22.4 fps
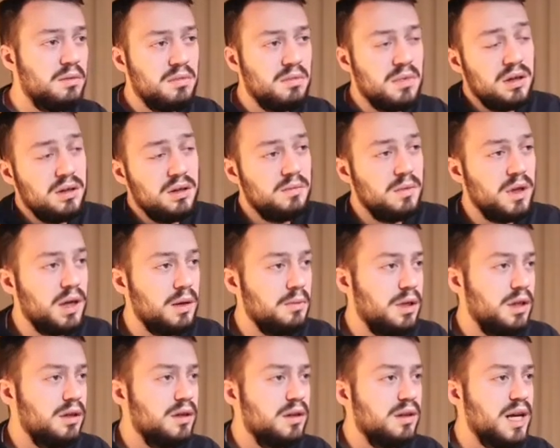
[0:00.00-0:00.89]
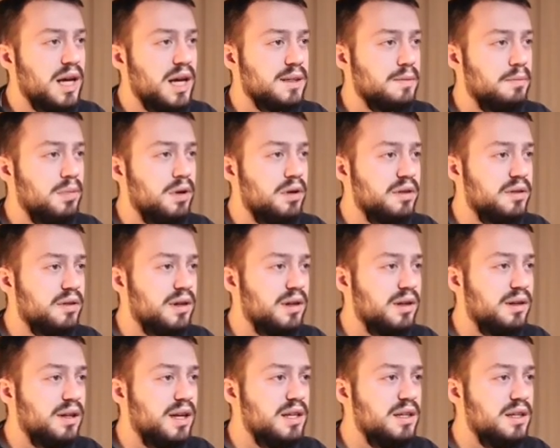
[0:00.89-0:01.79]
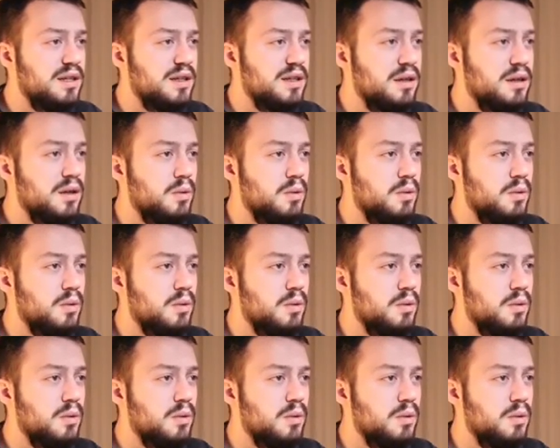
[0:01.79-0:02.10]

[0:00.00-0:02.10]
but I mean, that's personal taste.